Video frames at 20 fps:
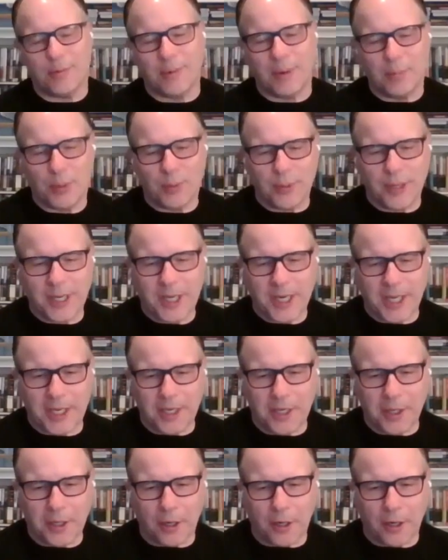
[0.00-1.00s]
I remember
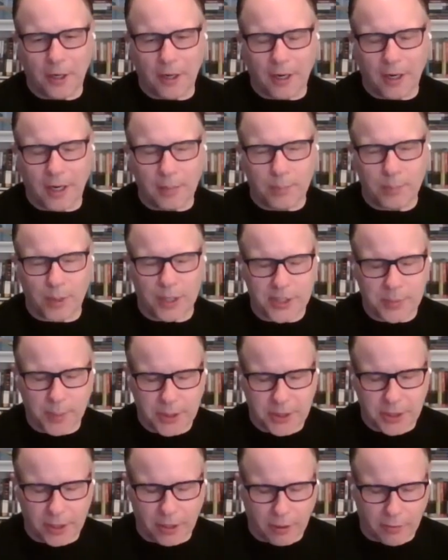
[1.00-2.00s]
reading in your
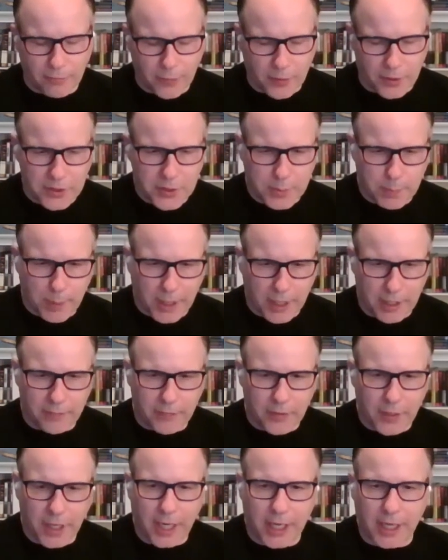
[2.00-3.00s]
press material for The
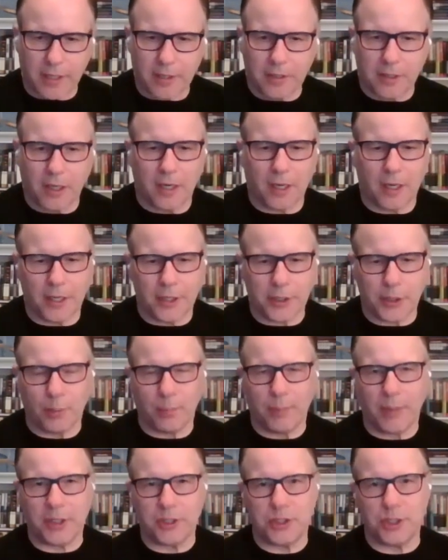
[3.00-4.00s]
Spine of Night,
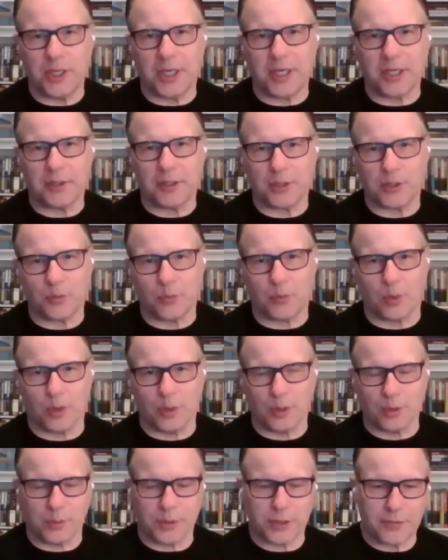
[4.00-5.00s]
you're mentioning that the
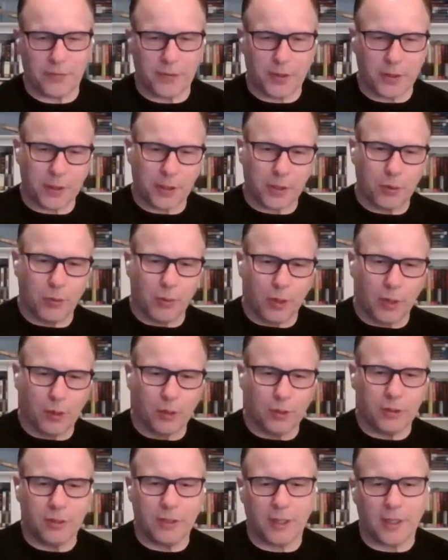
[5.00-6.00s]
world was feeling,
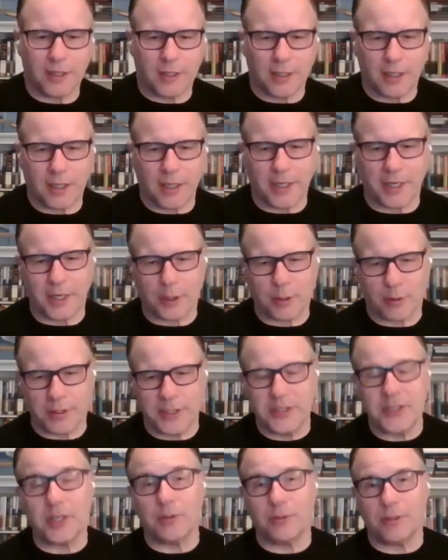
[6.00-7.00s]
quote,
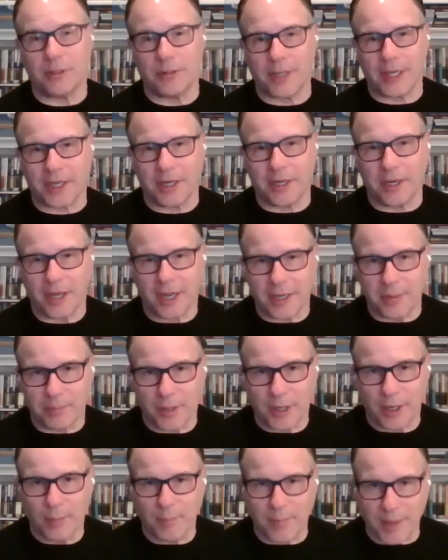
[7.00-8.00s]
increasingly like a
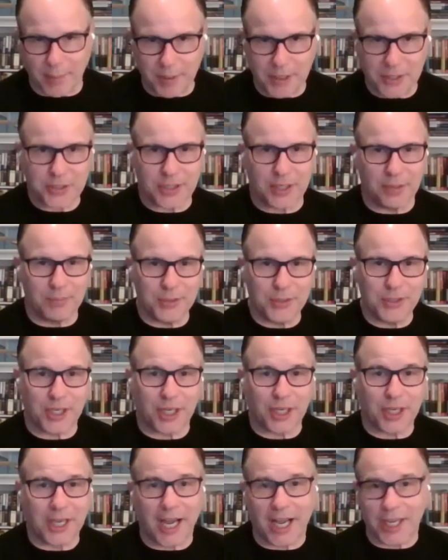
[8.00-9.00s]
nightmare, maybe some
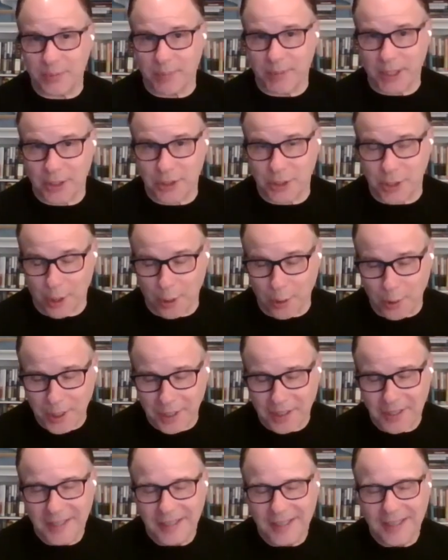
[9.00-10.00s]
sick cosmic
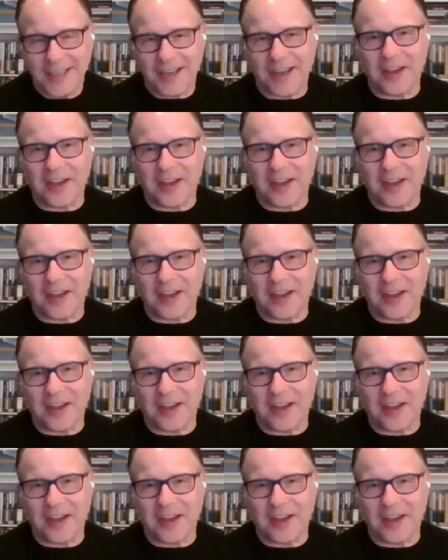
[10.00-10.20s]
joke.